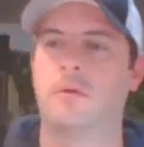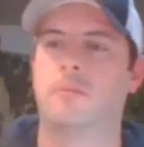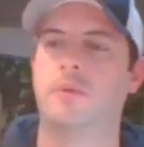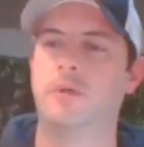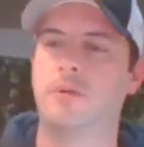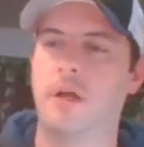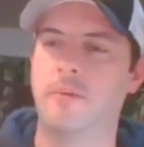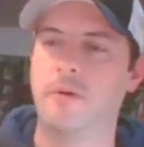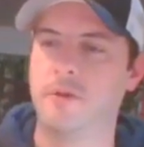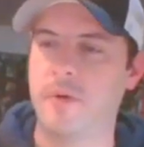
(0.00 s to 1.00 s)
Please try to
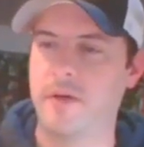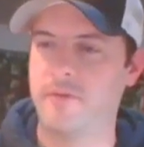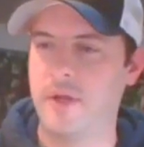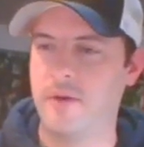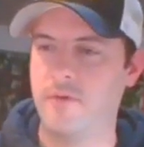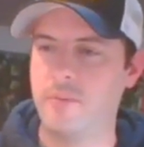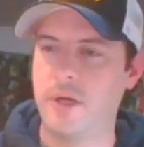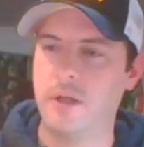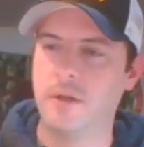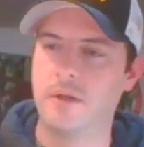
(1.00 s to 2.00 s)
be respectful to
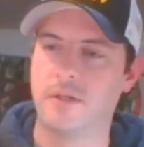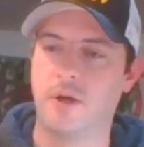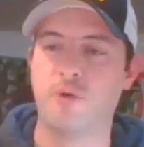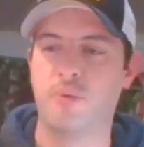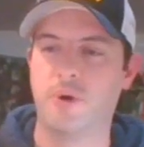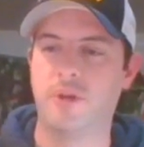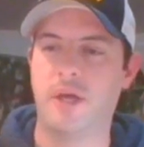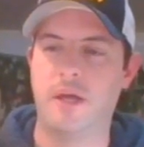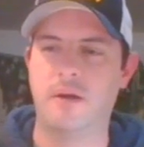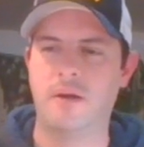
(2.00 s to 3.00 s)
everybody because they were bored
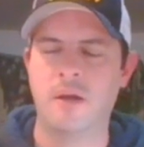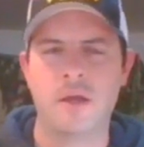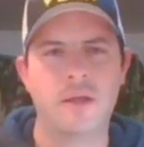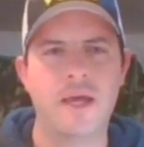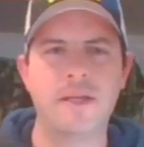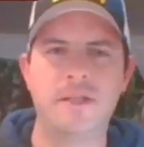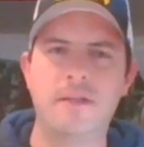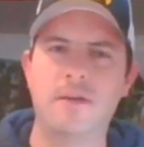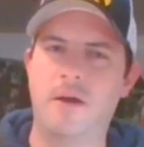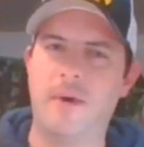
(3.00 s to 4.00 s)
that year. Yeah,
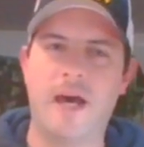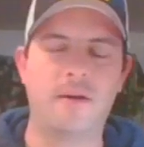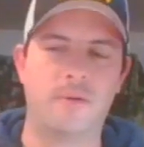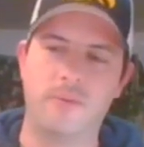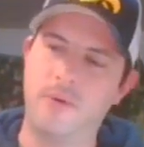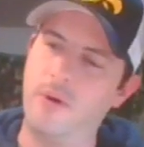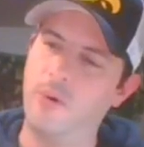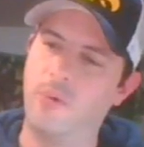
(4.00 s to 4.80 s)
D-Dub, I don't know